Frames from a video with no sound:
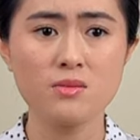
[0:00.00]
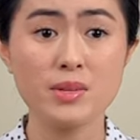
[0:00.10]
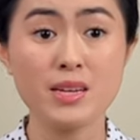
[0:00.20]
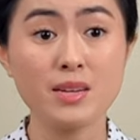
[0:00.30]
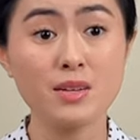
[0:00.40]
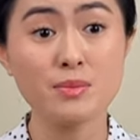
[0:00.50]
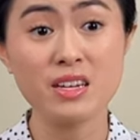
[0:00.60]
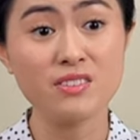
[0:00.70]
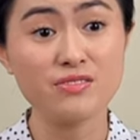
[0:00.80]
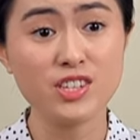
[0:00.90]
became
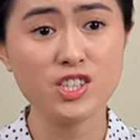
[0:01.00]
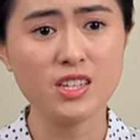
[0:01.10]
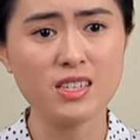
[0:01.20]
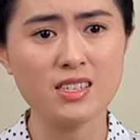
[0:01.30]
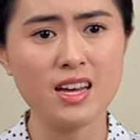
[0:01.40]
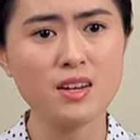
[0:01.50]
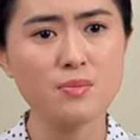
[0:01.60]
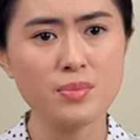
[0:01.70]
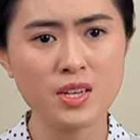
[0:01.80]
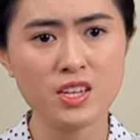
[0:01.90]
inefficient, and
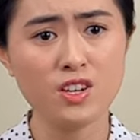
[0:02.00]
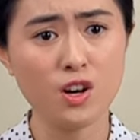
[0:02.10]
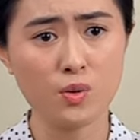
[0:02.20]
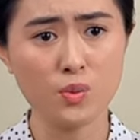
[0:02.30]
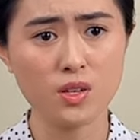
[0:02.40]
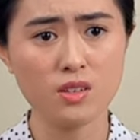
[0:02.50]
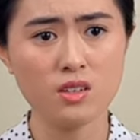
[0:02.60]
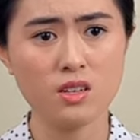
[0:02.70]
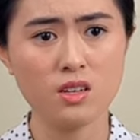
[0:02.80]
impeded our work.